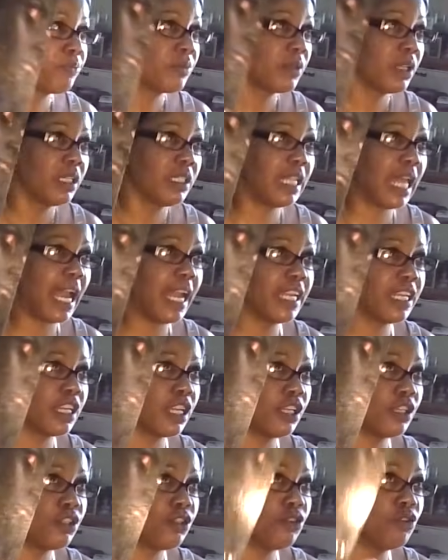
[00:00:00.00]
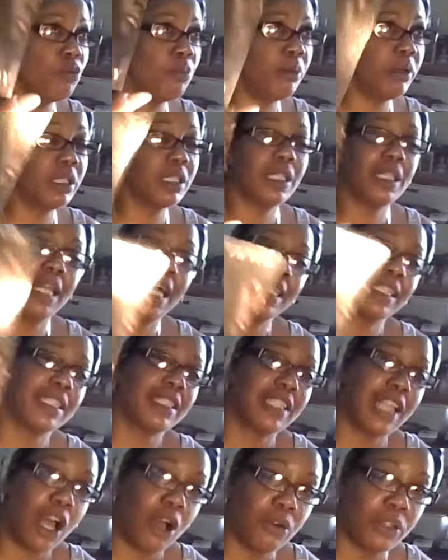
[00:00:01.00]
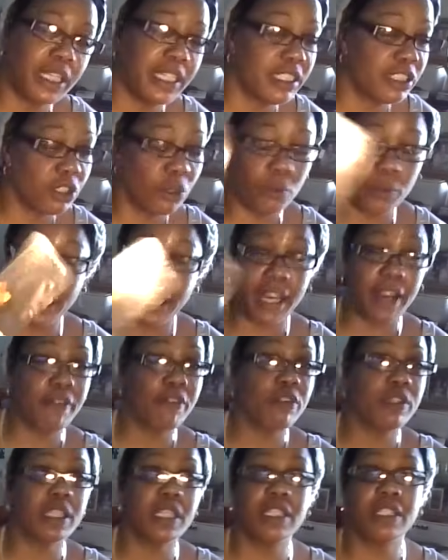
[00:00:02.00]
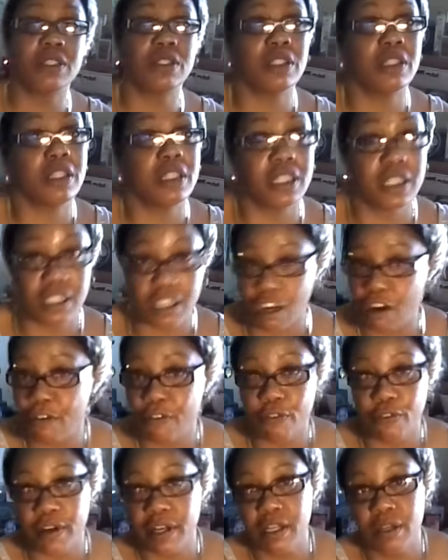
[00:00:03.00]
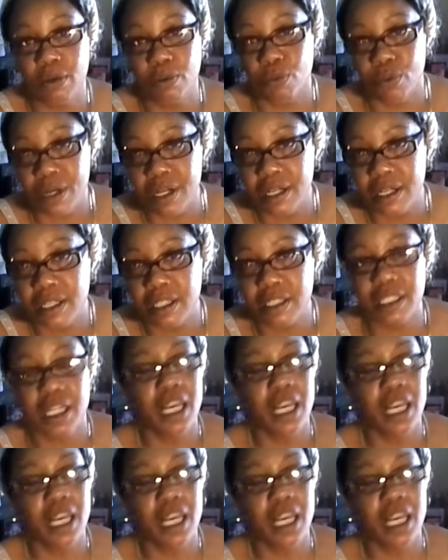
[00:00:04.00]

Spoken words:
like, you put a lot of thought into whatever this discovery was,